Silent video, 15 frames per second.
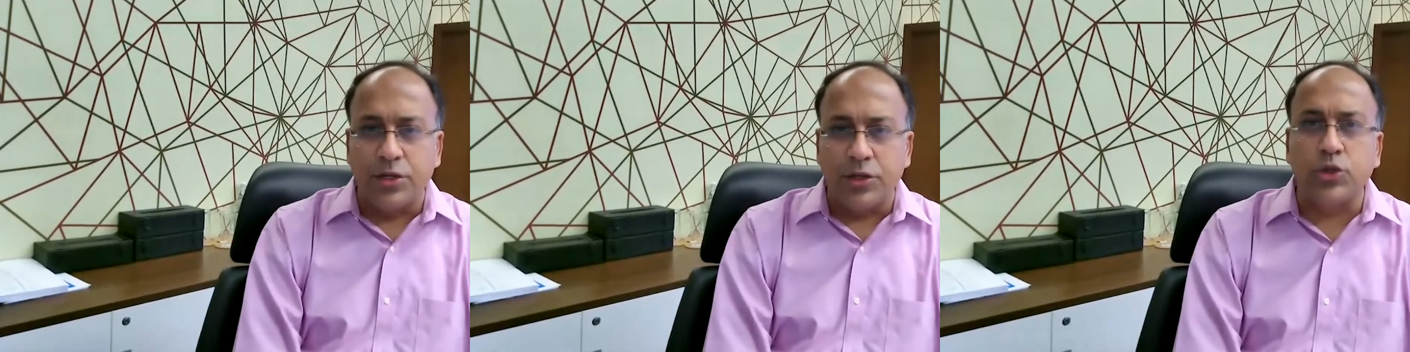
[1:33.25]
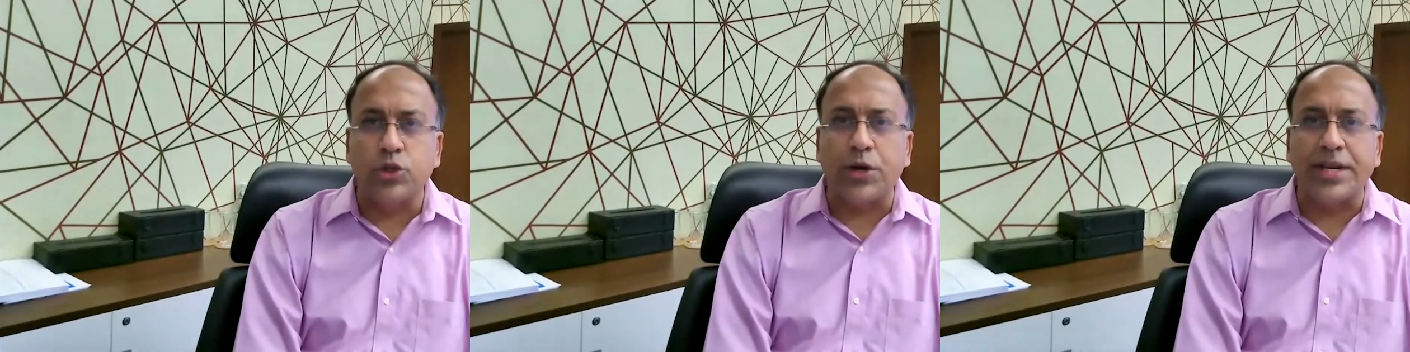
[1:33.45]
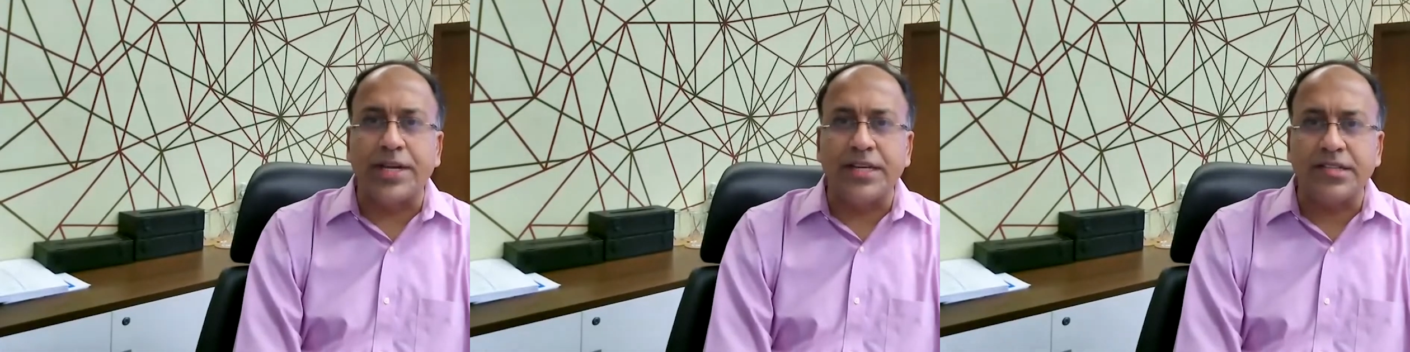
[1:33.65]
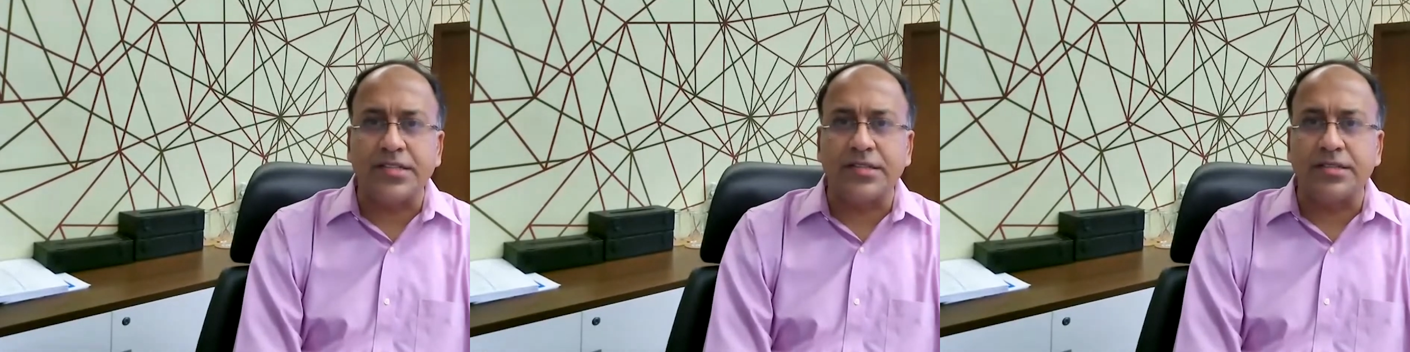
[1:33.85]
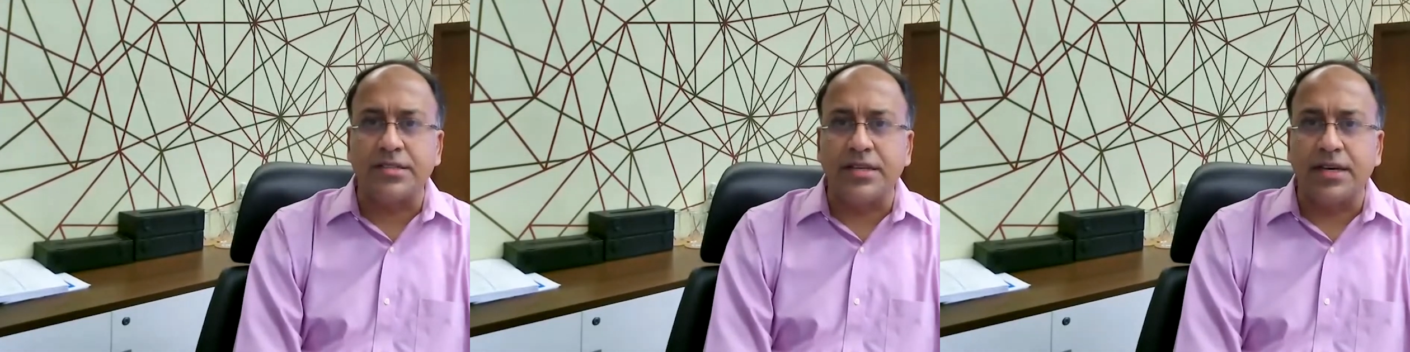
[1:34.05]
Do join
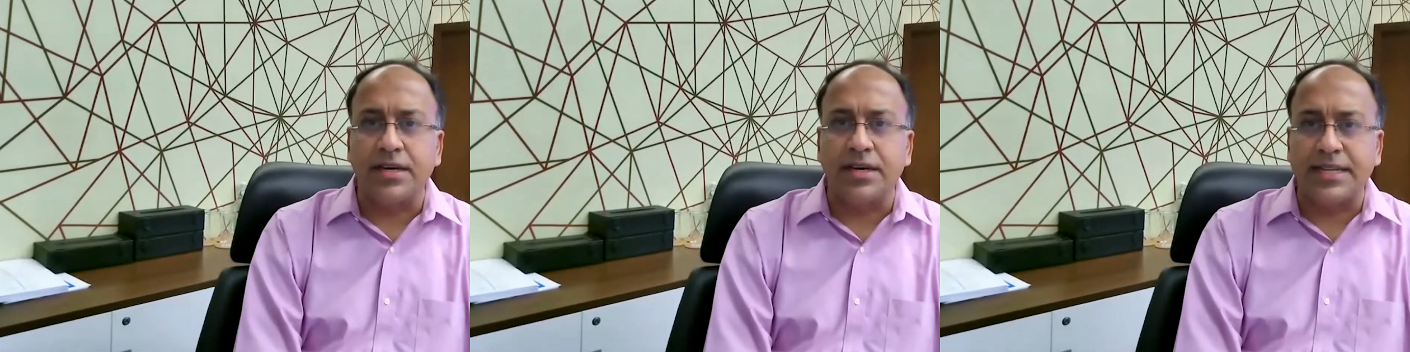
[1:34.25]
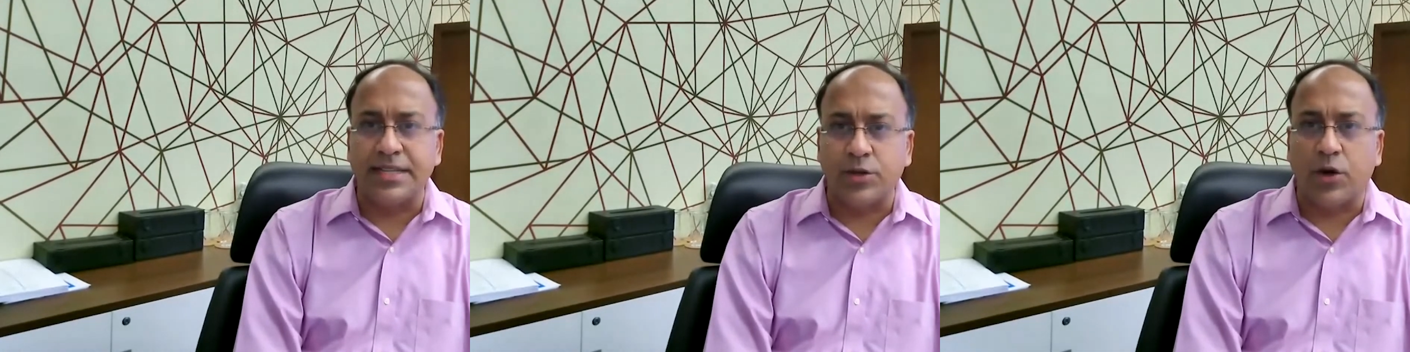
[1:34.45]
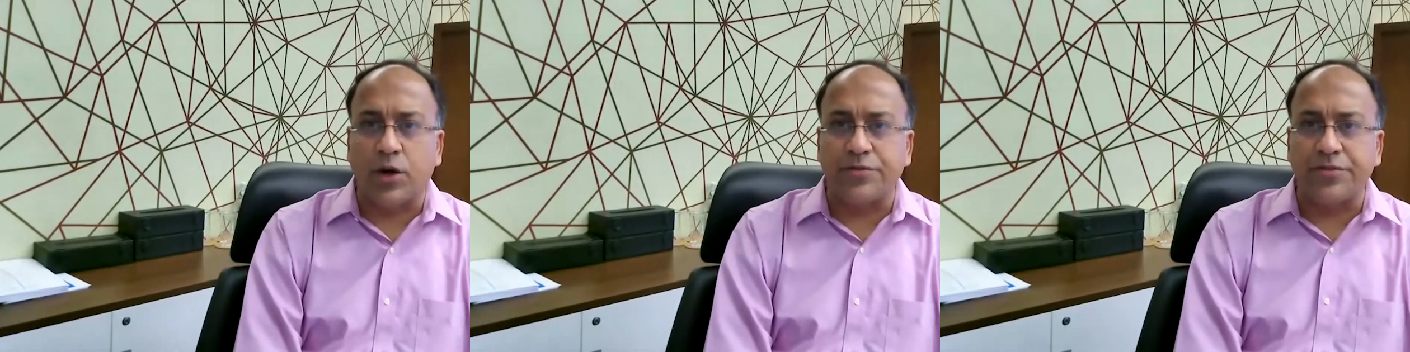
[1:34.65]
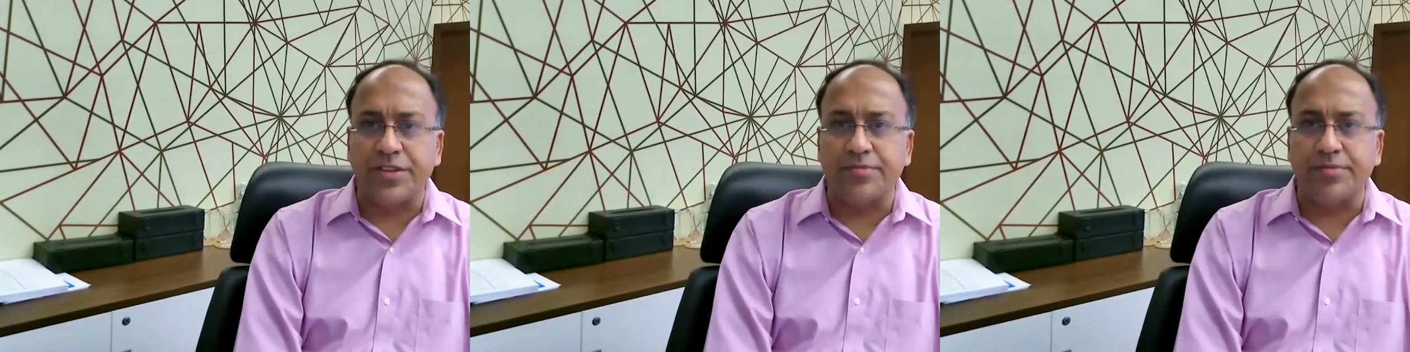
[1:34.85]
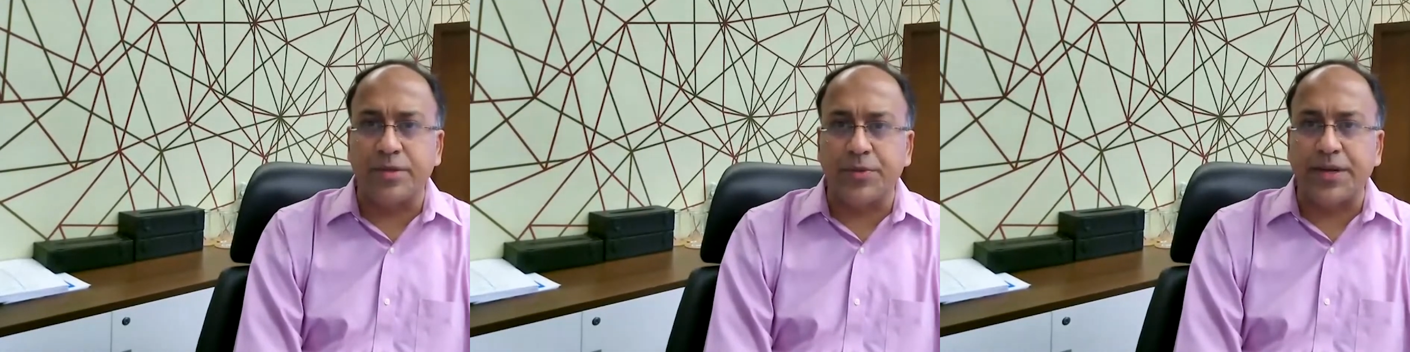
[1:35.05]
us at the
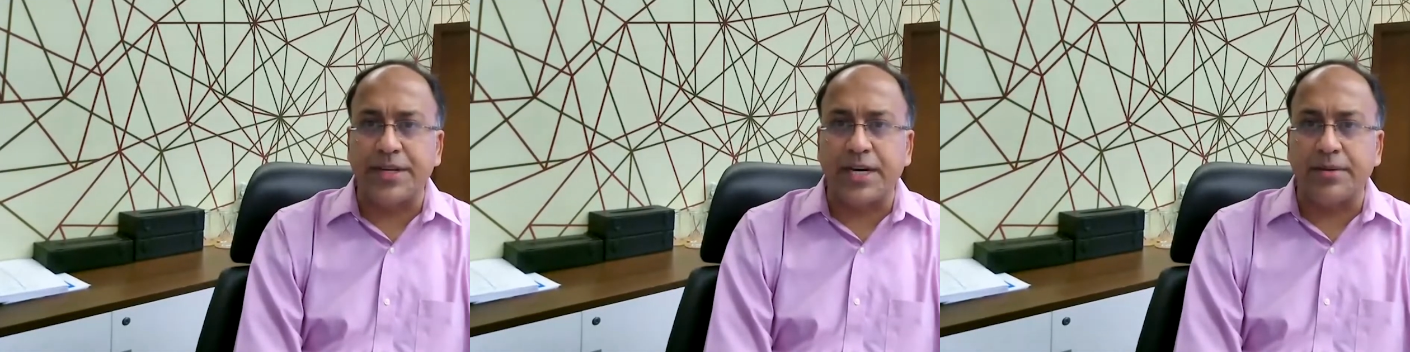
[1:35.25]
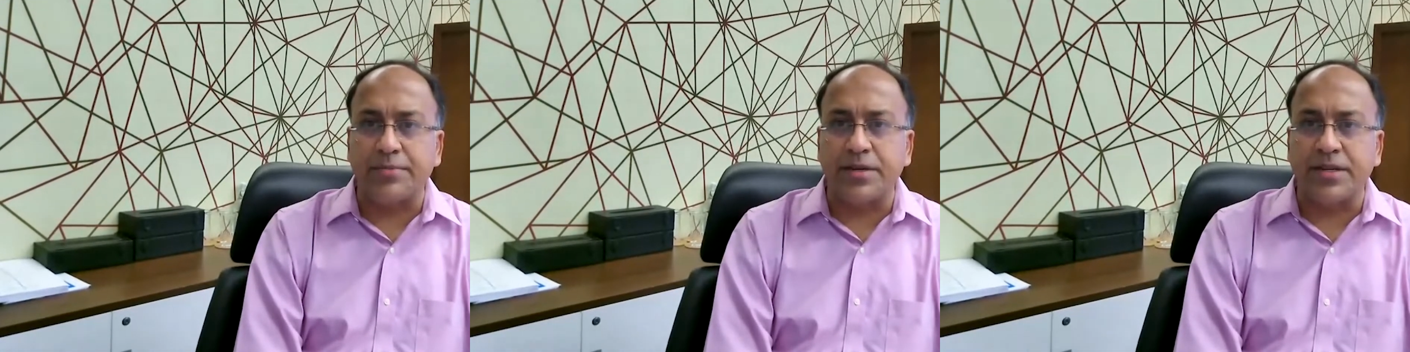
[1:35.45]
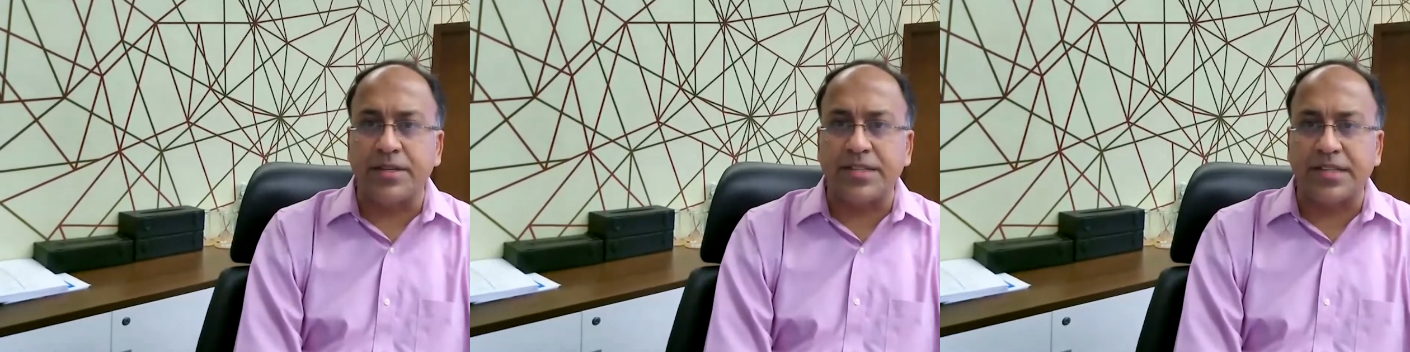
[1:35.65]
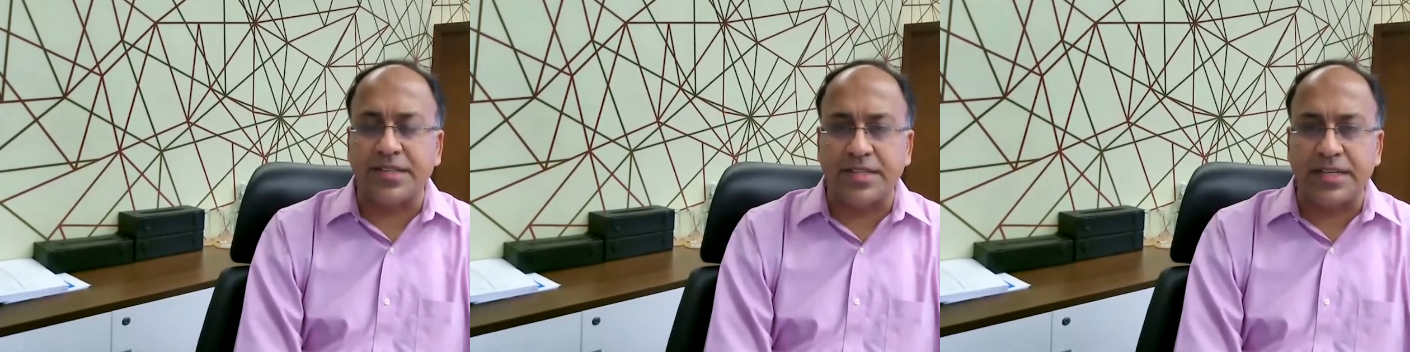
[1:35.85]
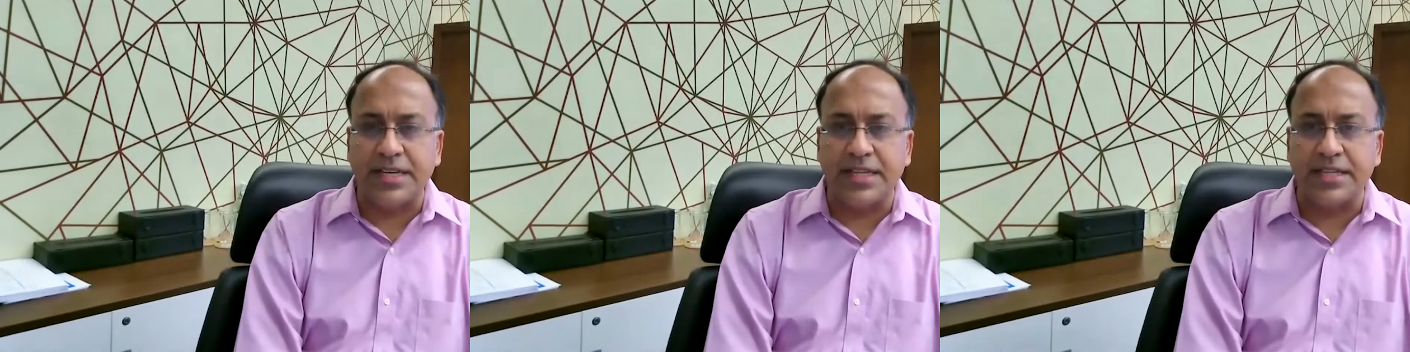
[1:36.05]
conference between November
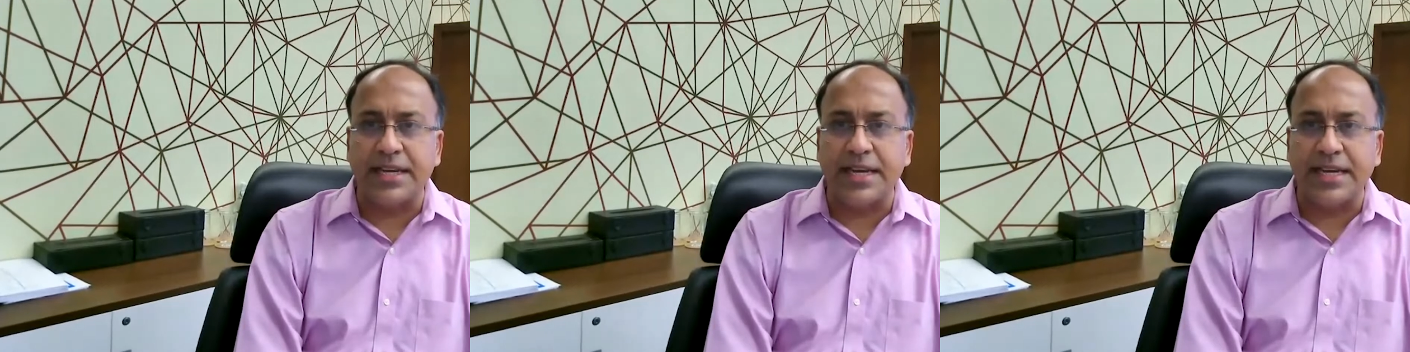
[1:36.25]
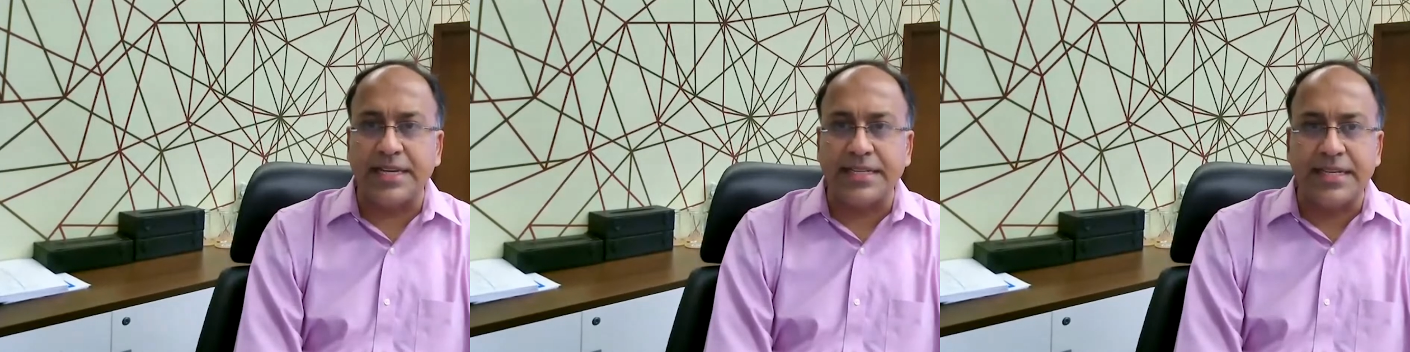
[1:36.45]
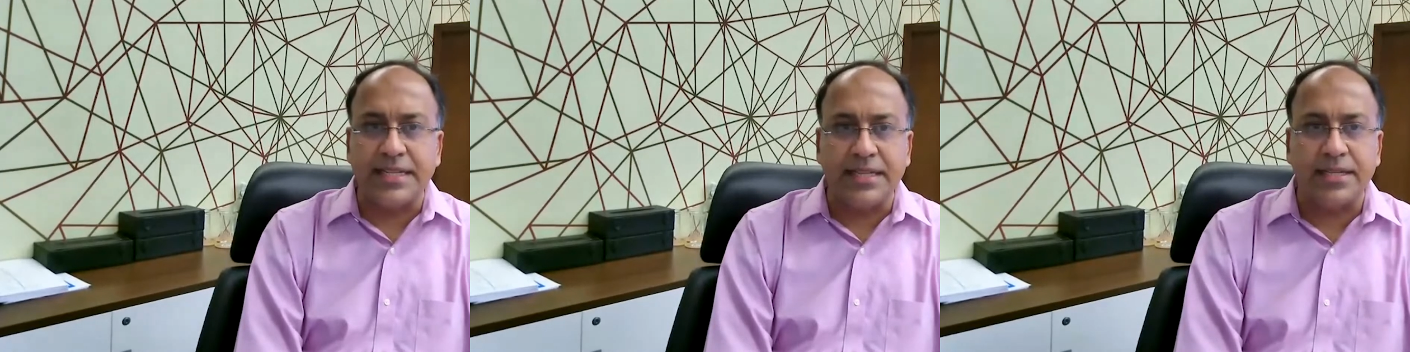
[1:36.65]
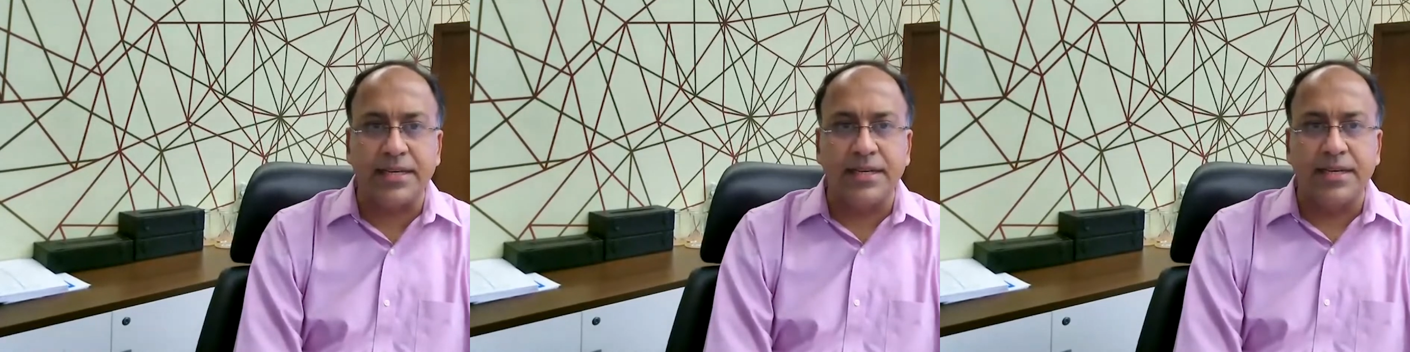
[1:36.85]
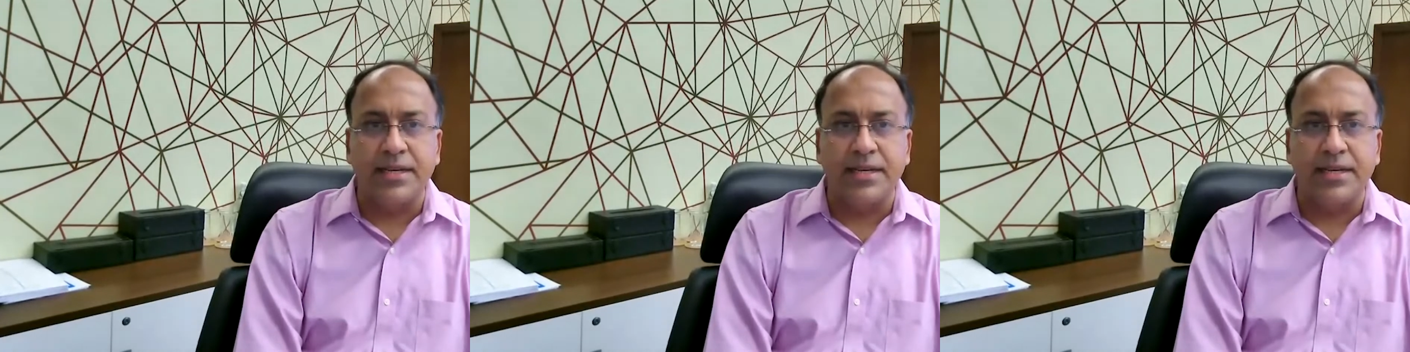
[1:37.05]
16th and 18th.